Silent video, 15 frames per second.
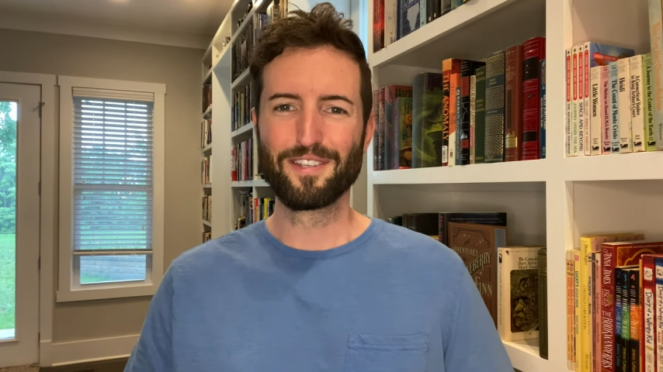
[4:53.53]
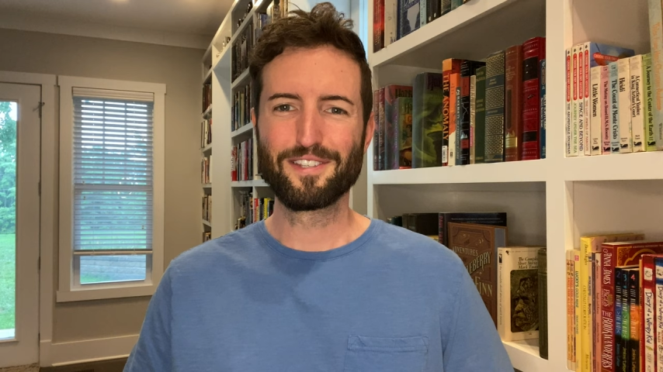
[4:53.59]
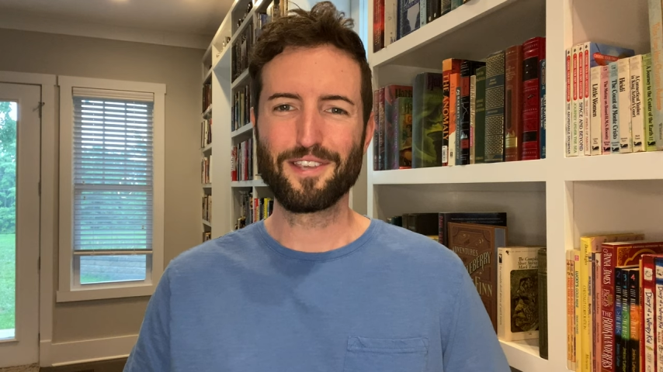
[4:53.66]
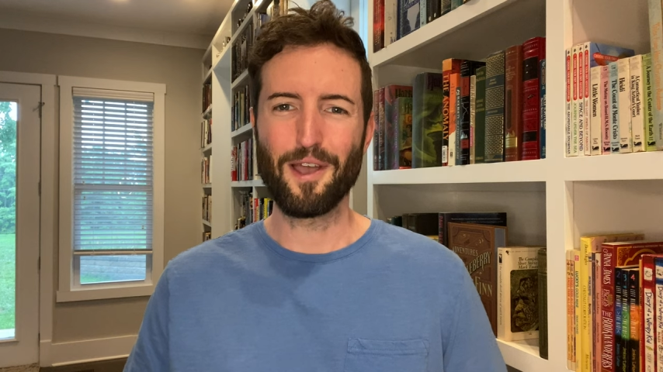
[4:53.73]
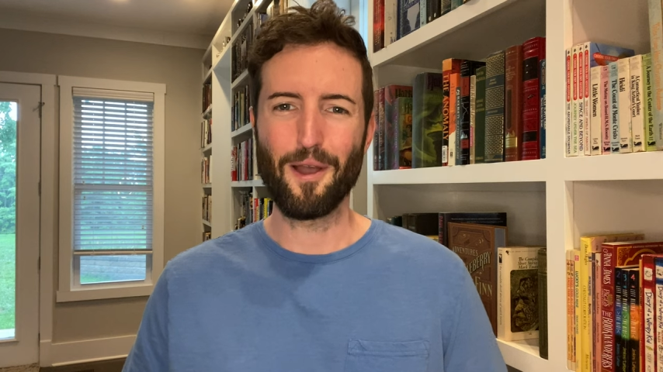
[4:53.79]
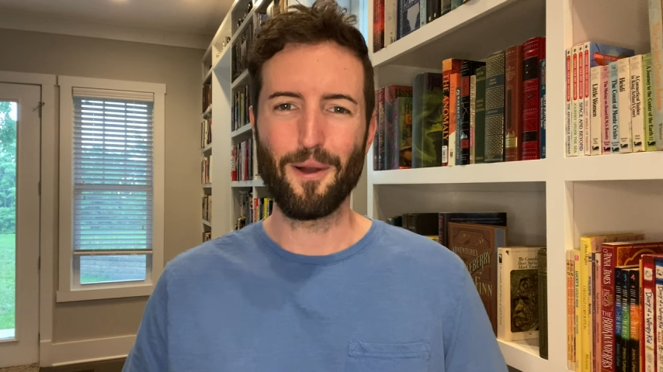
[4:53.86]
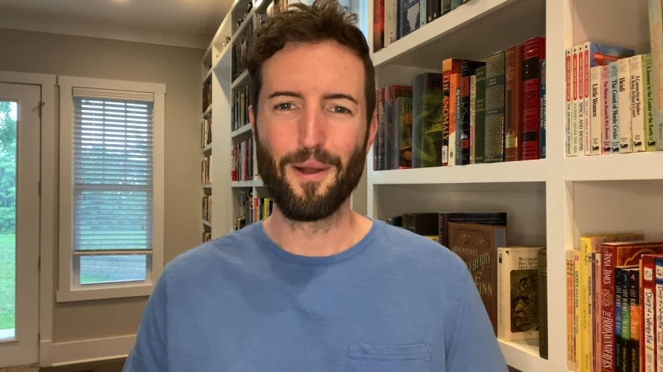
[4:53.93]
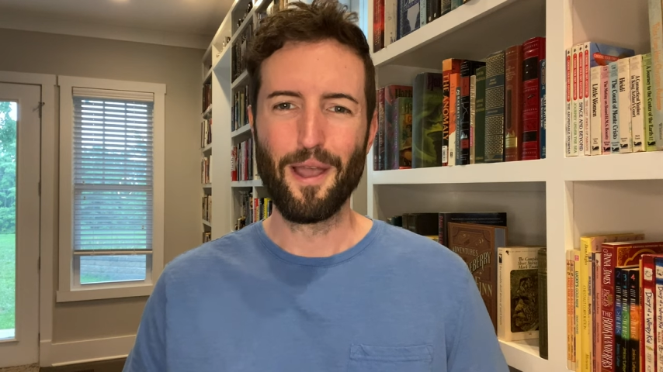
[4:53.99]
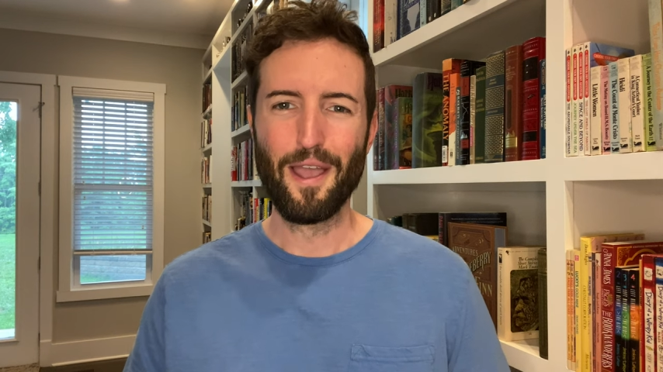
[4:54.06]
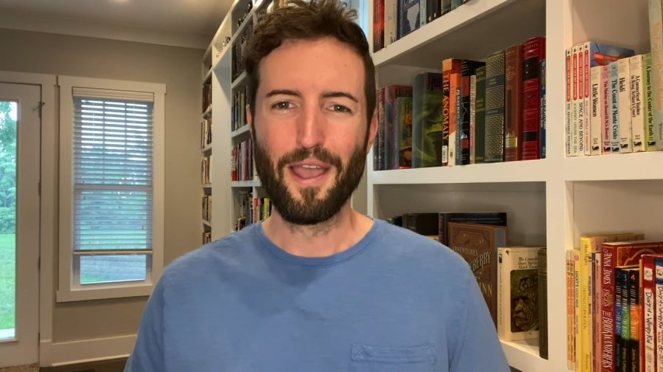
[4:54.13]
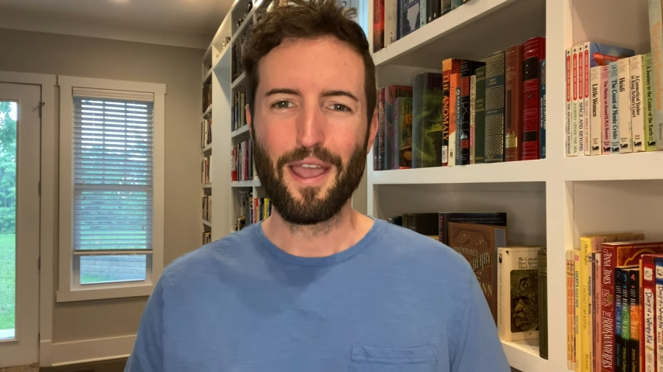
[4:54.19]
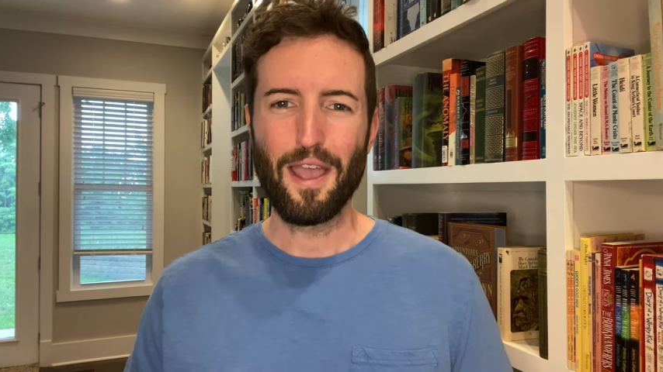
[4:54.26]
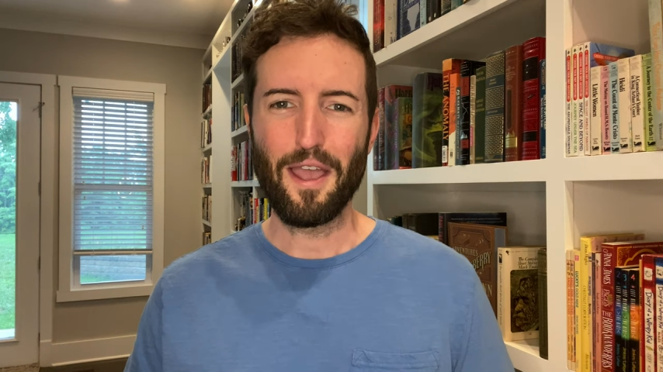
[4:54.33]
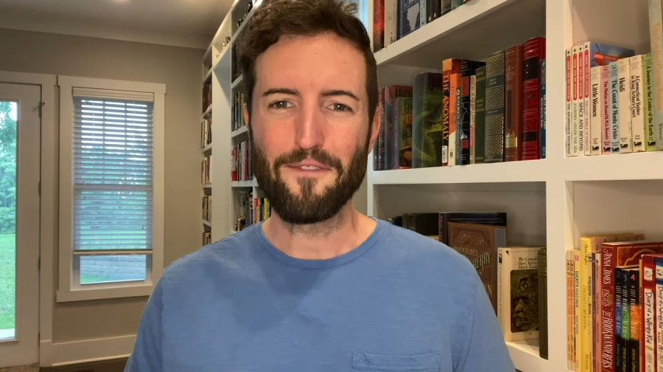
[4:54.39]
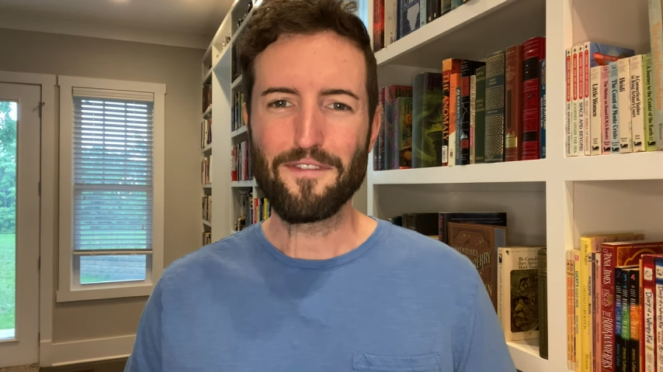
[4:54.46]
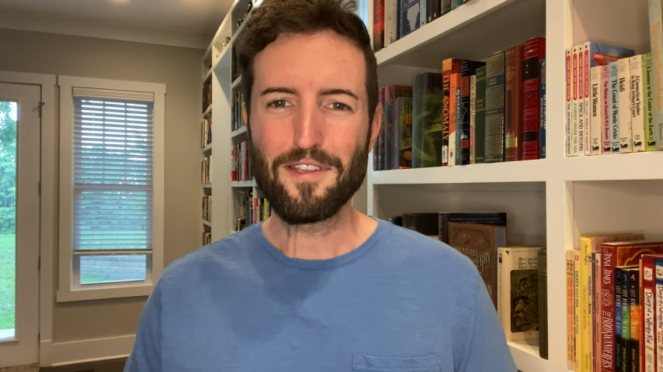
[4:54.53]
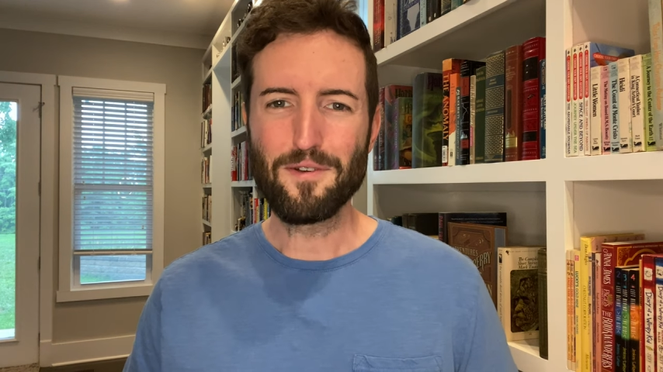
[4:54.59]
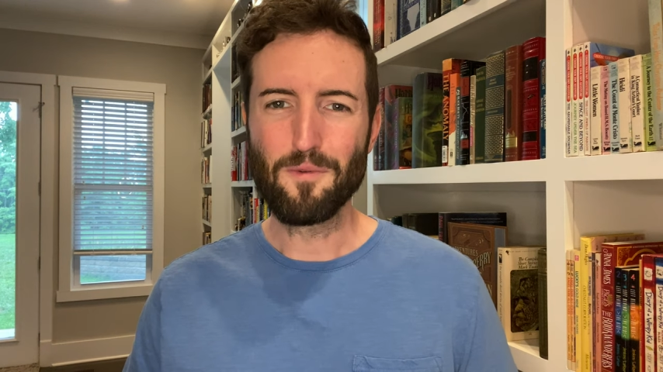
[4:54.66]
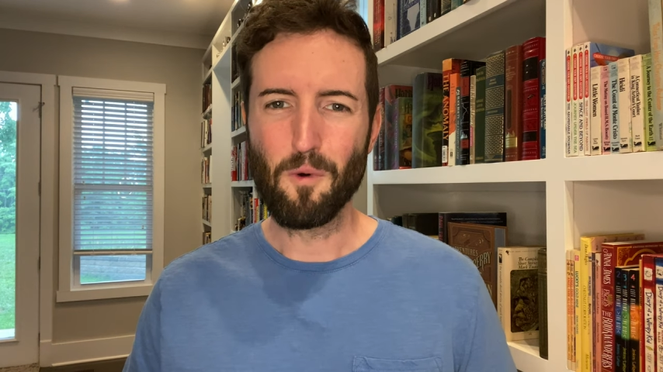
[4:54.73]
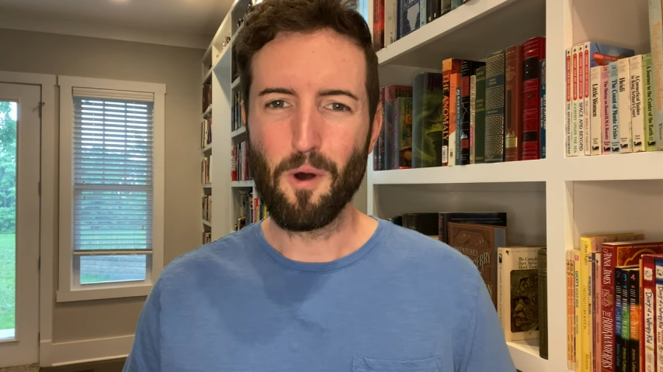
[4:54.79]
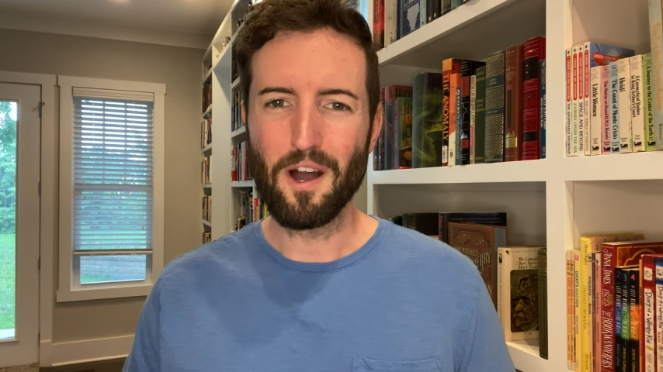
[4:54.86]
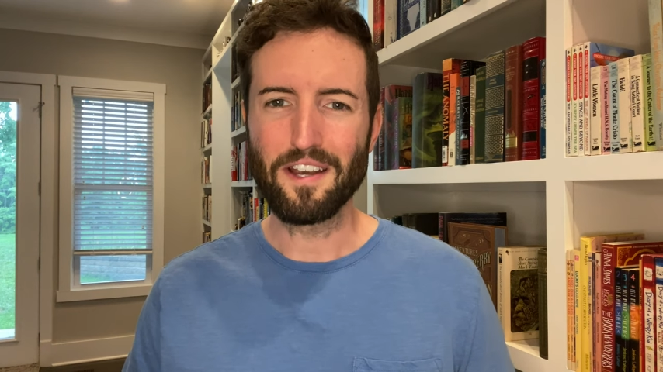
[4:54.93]
so if
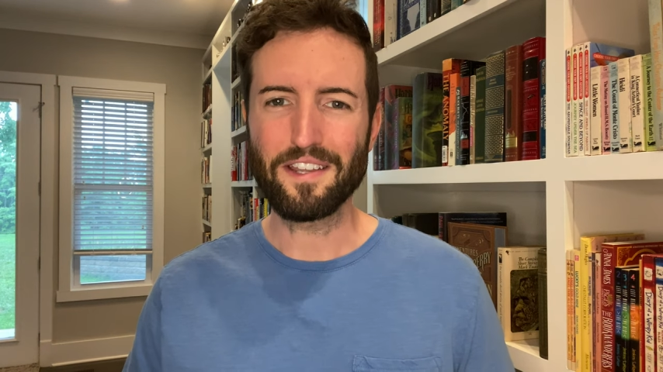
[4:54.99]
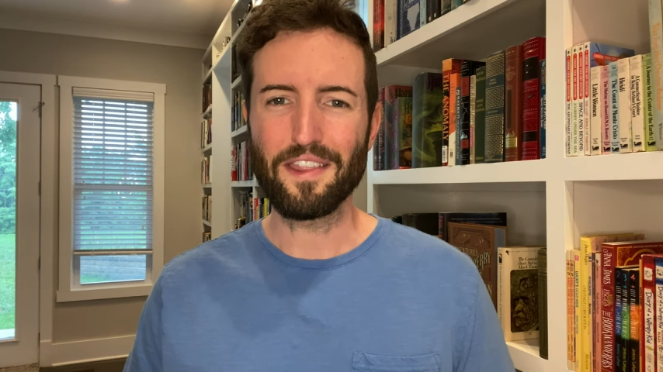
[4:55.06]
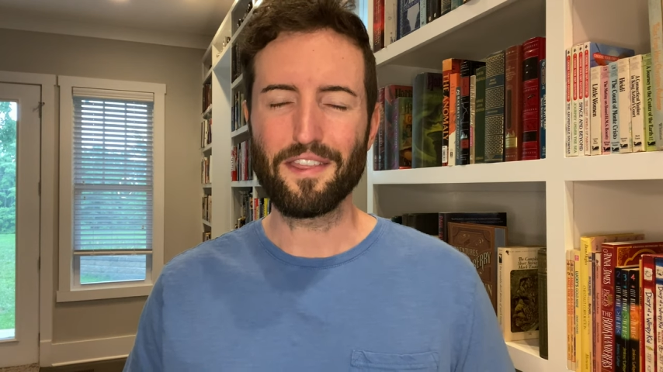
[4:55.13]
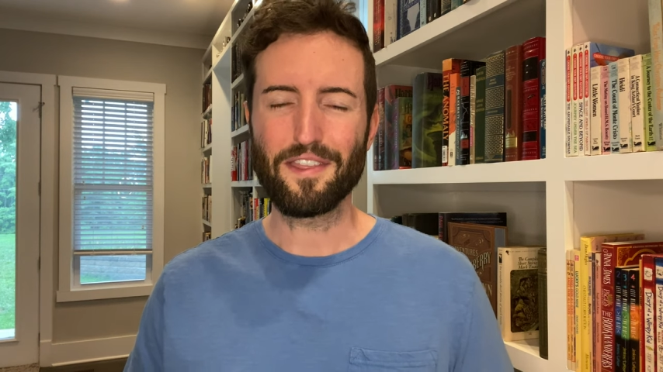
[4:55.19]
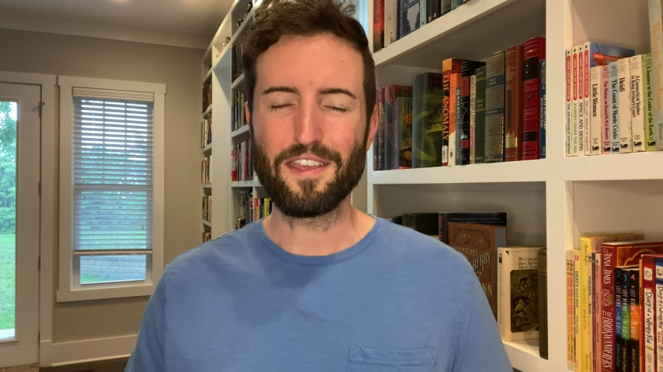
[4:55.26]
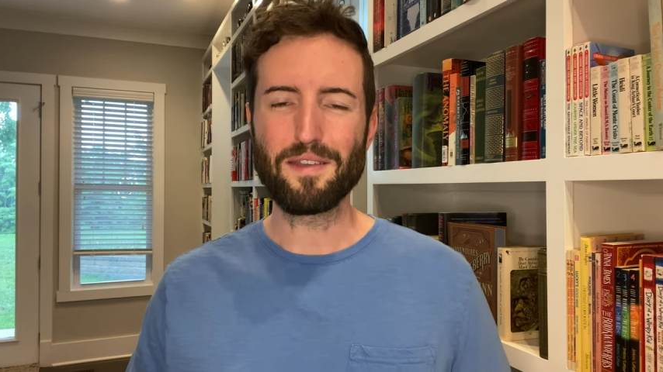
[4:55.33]
you want